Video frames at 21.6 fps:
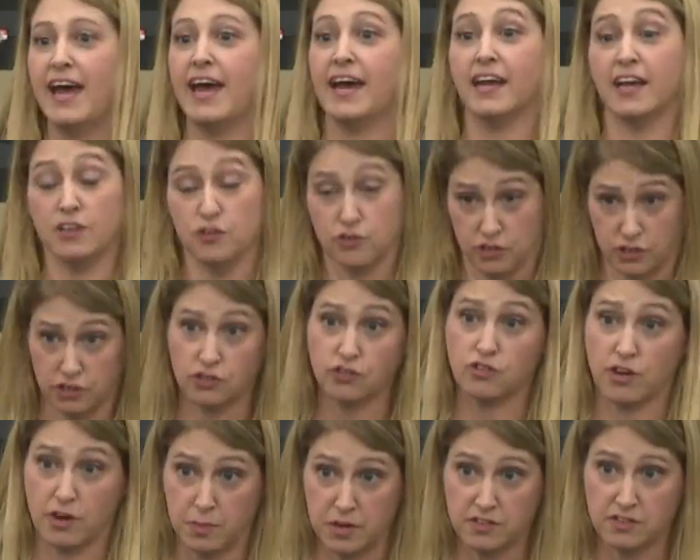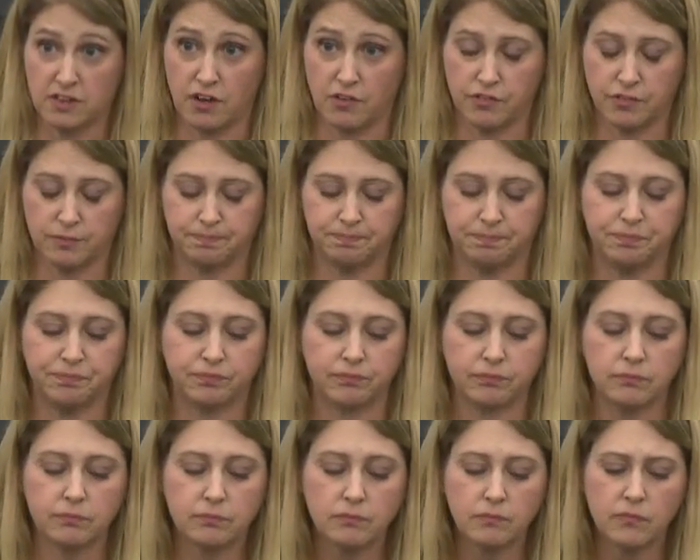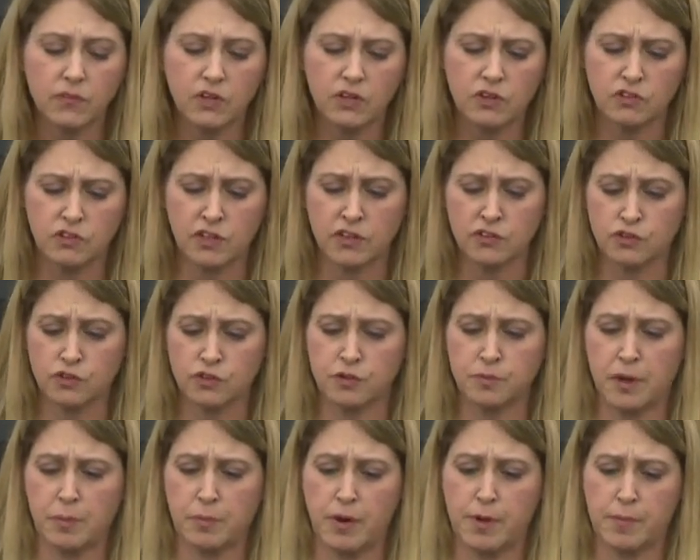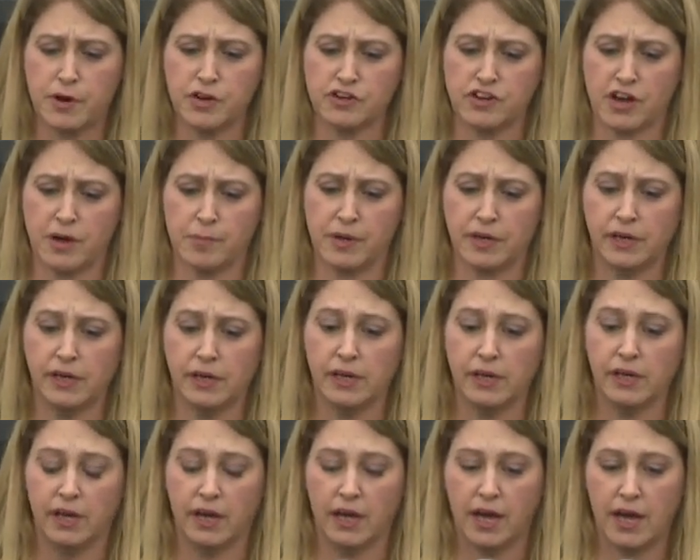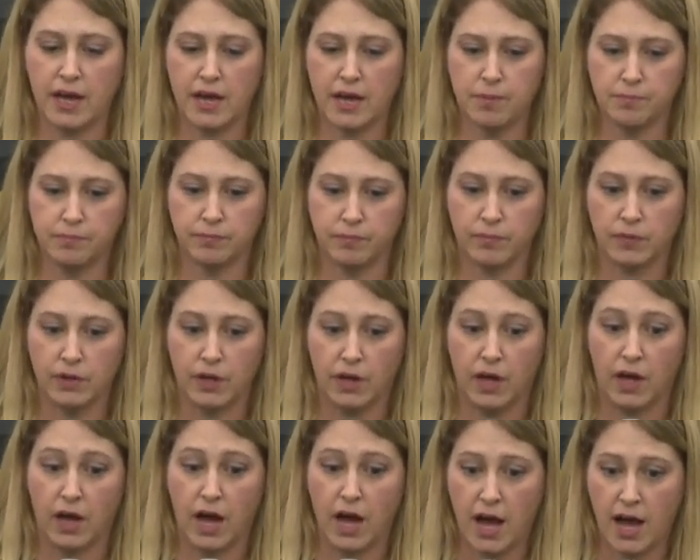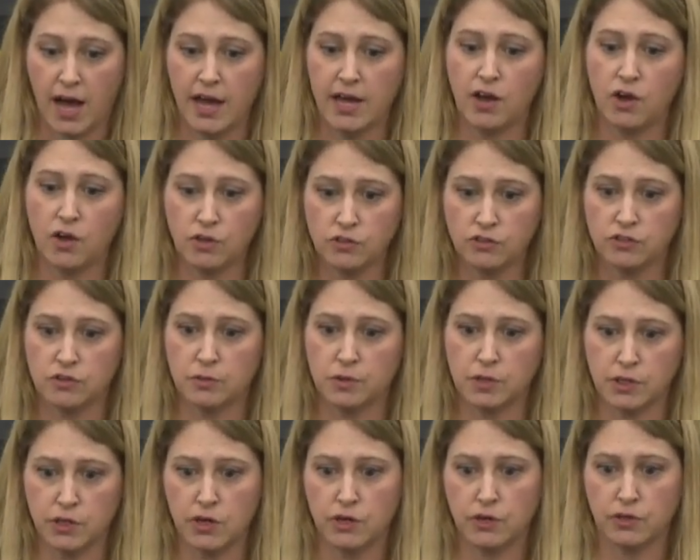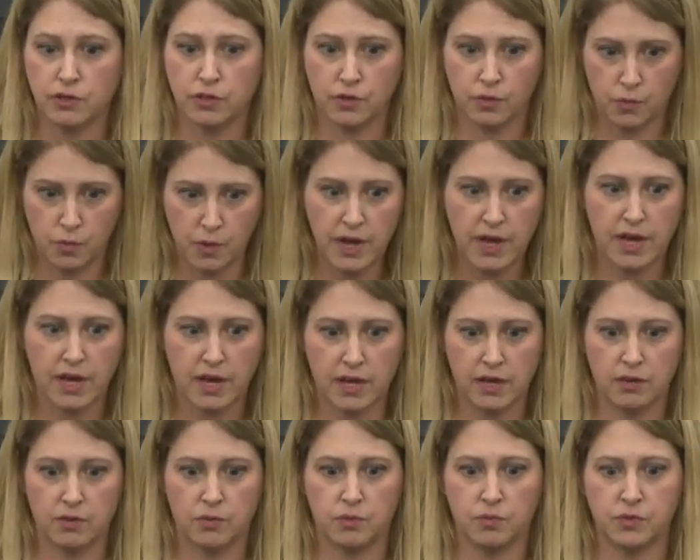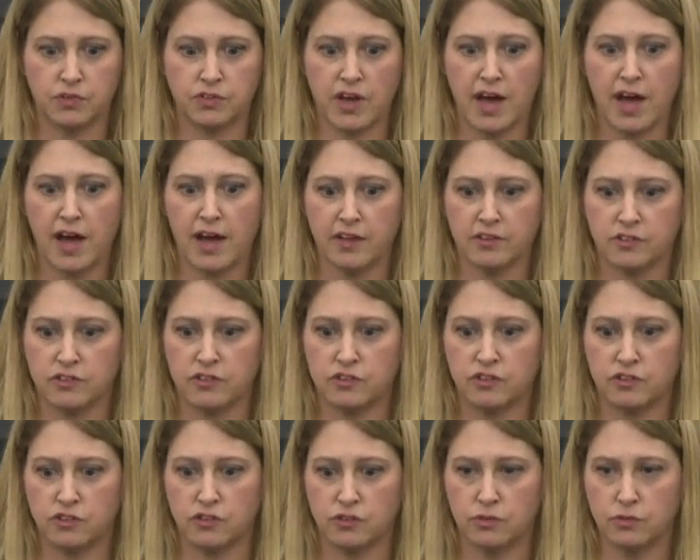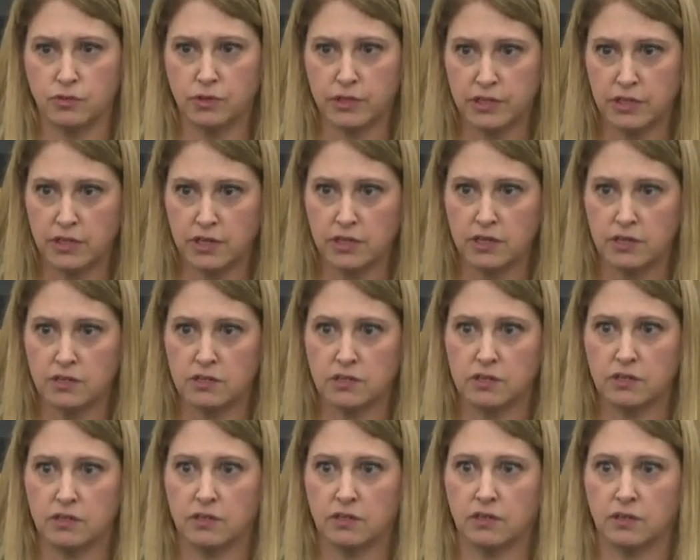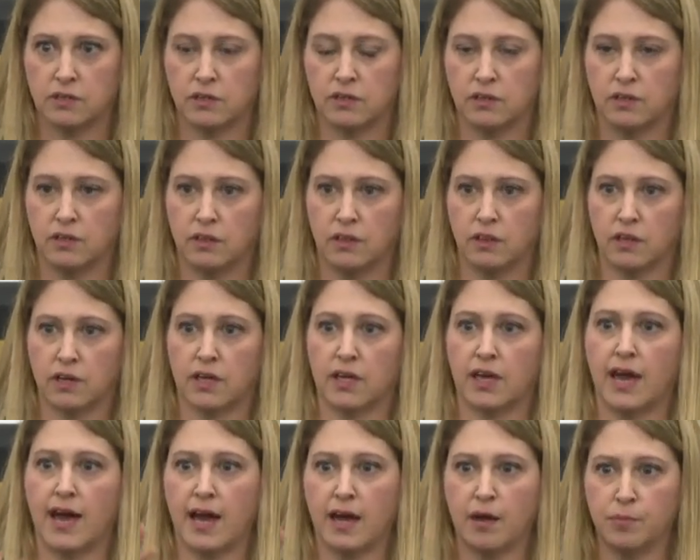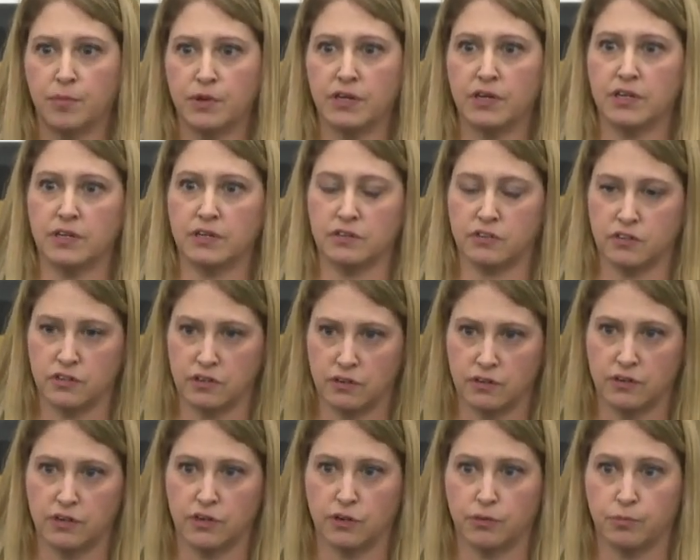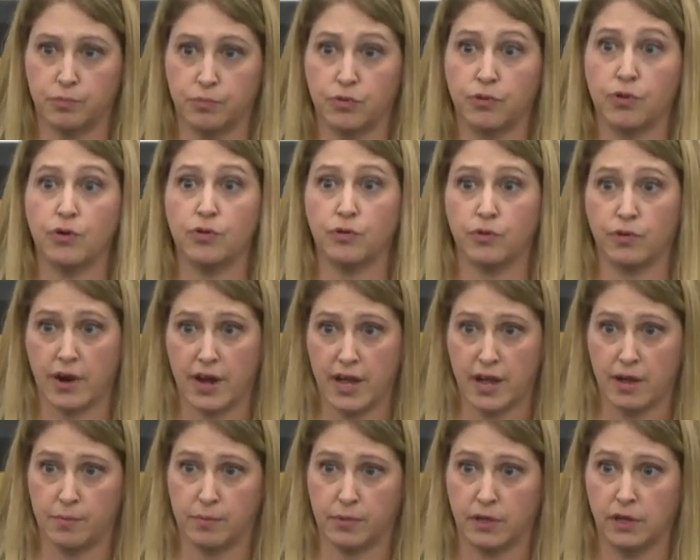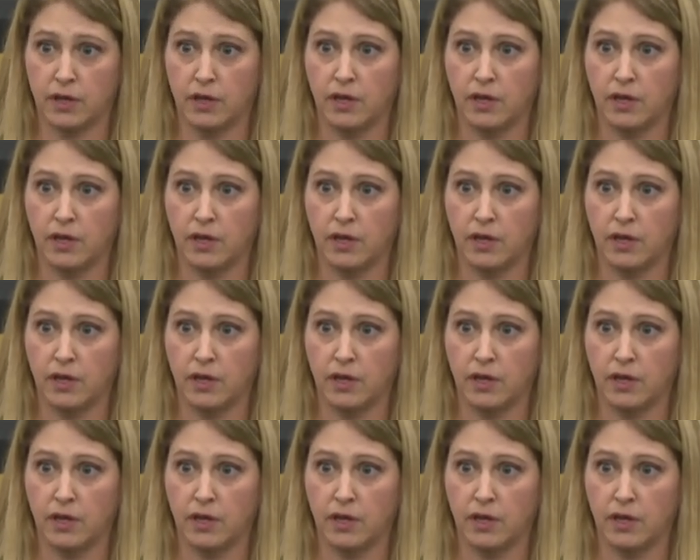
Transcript: and I used it to train myself. So that's sort of my primary job. Um, I also, along the way, was asked to lead the cabin interior program